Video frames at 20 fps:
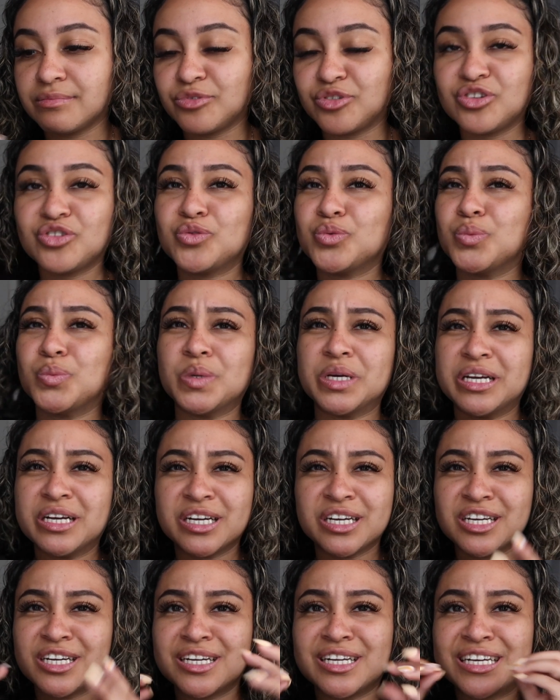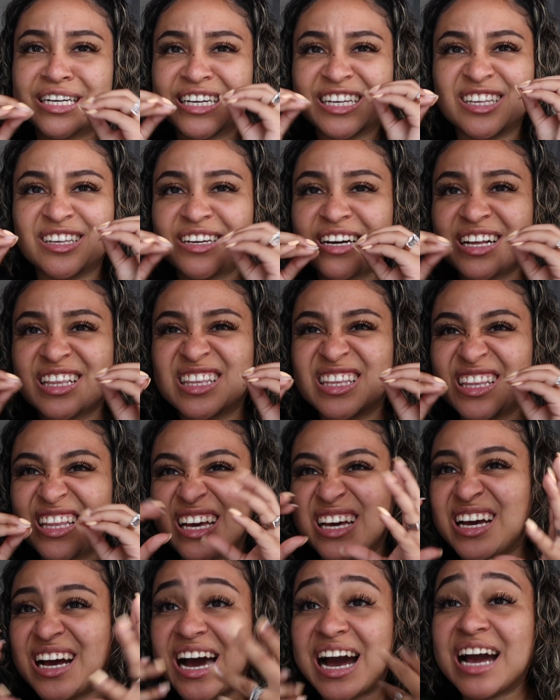just weird because you got,
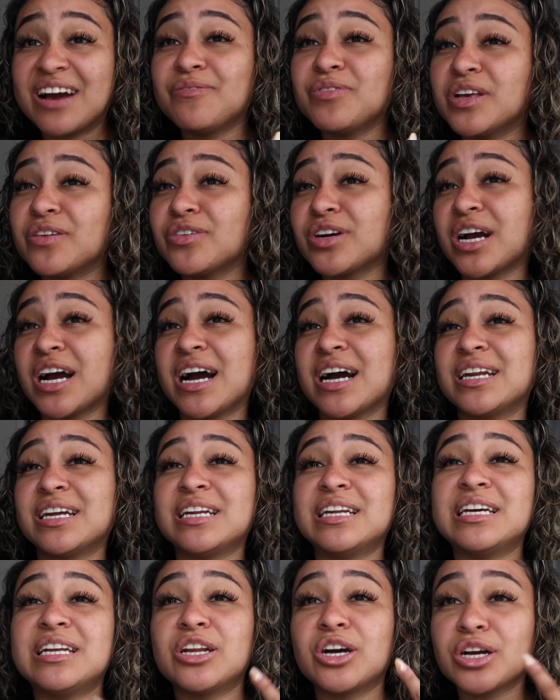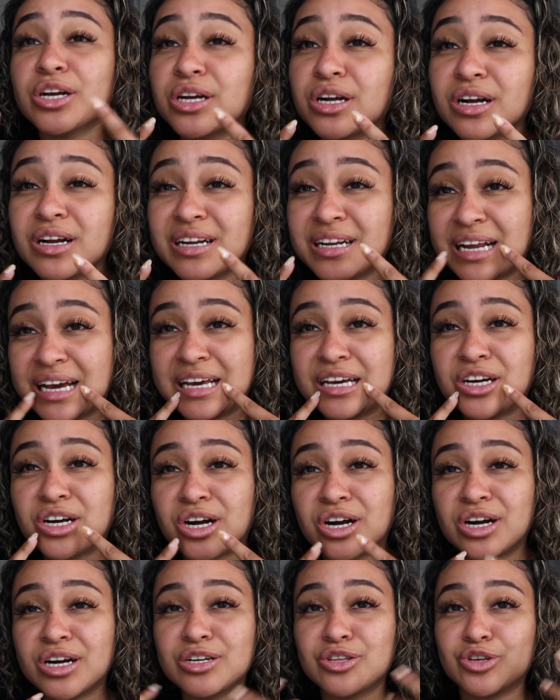like, I've never had any night
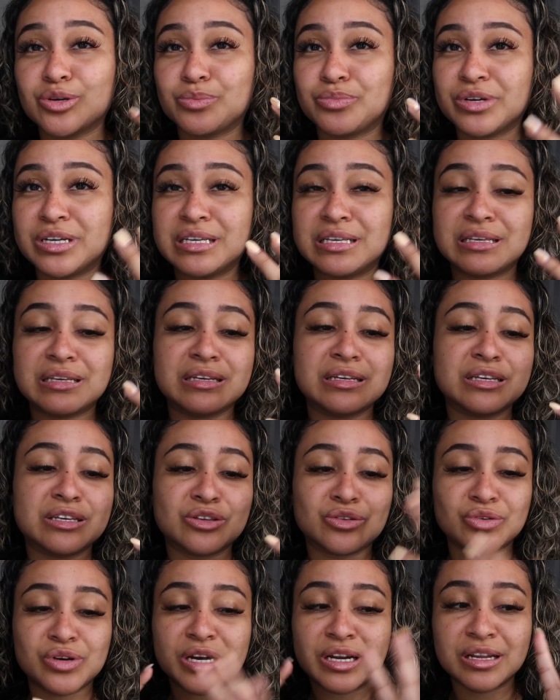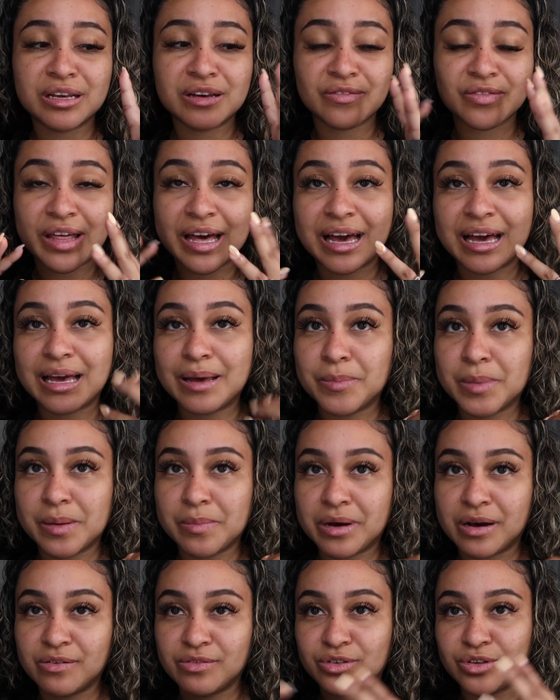guards or braces or any of that in my
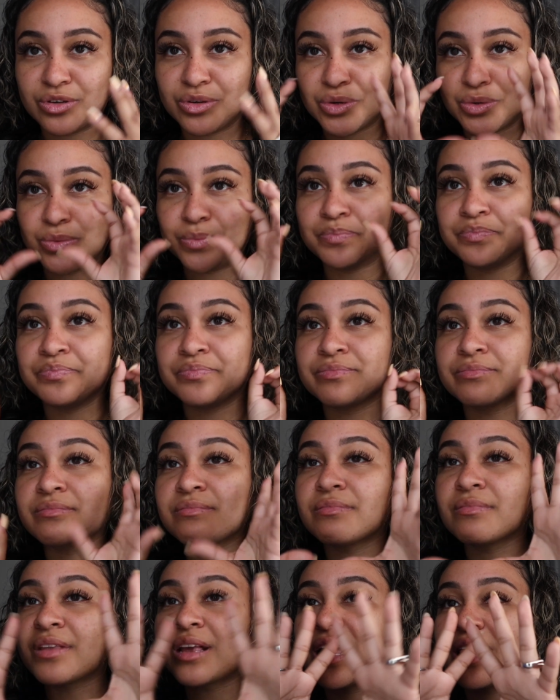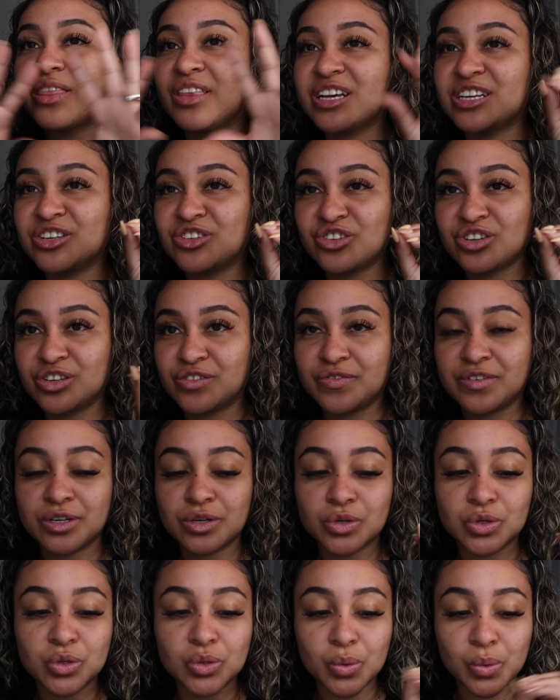mouth. So, this just
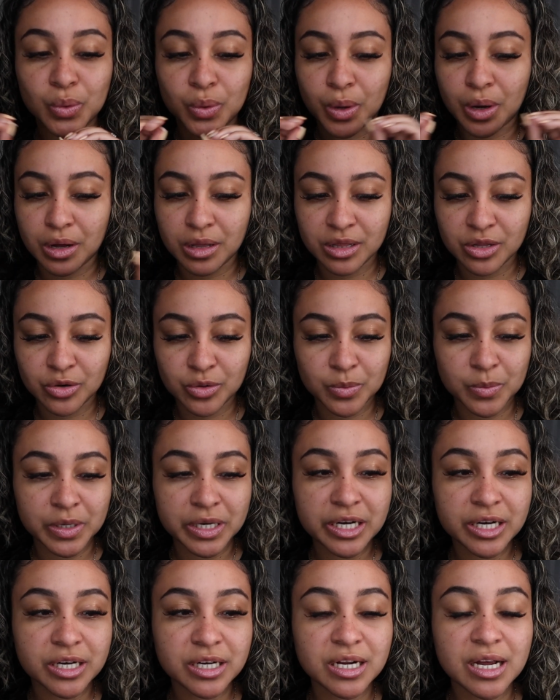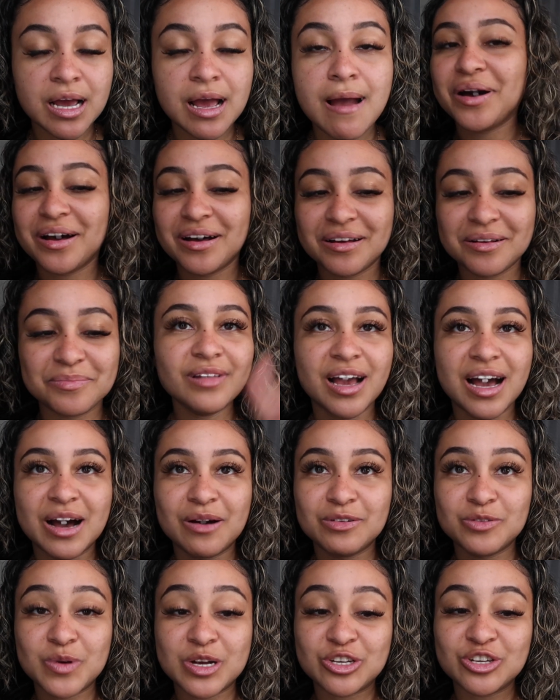feels a little weird but i
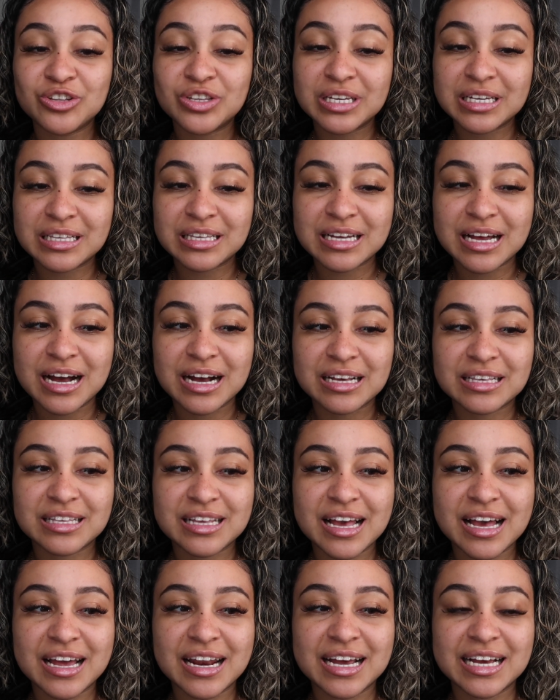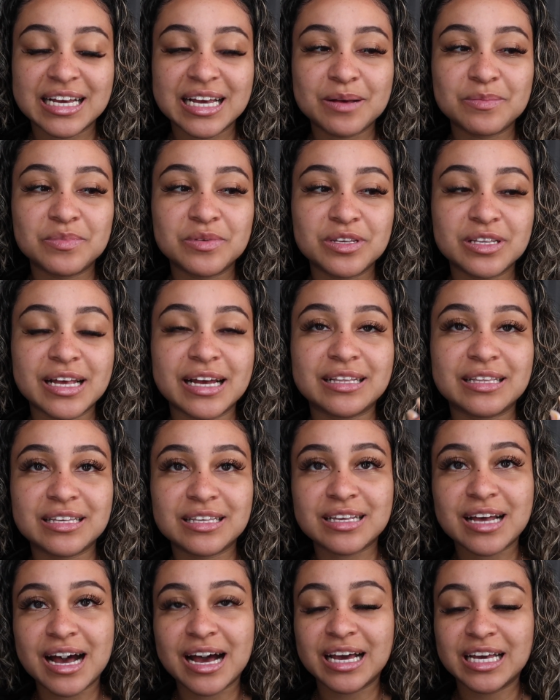was watching tiktoks and i kept like
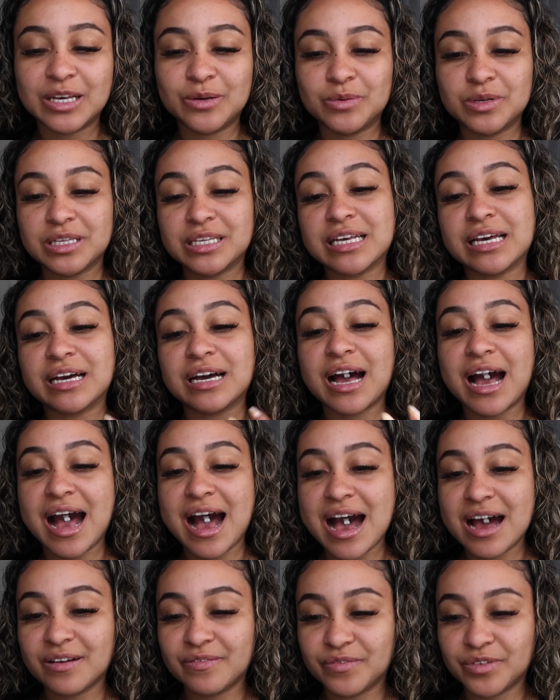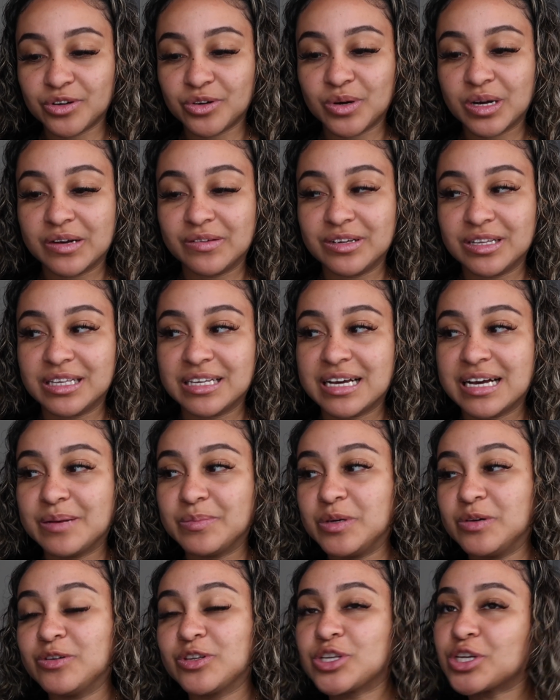this guy he would take an advil every
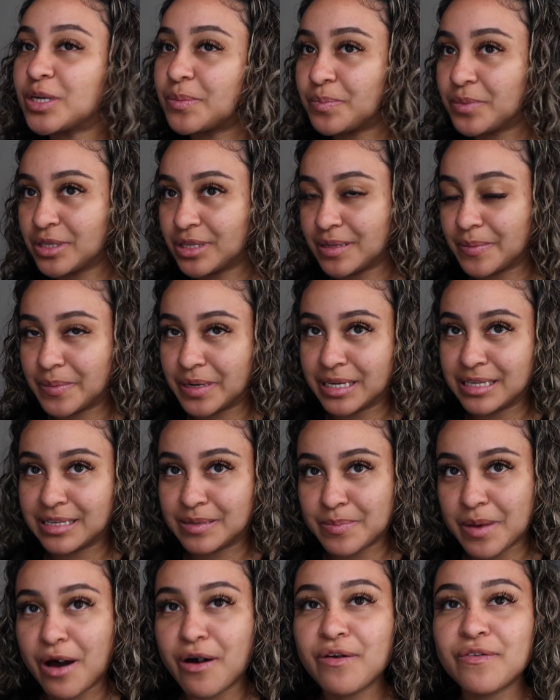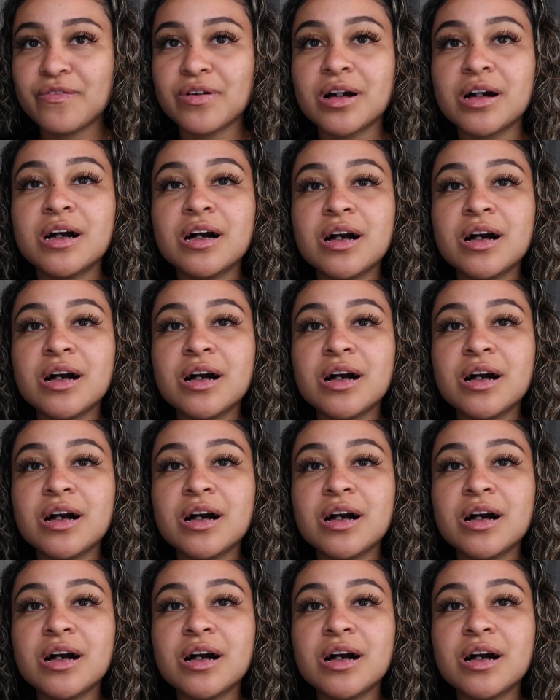time he was gonna put them in his mouth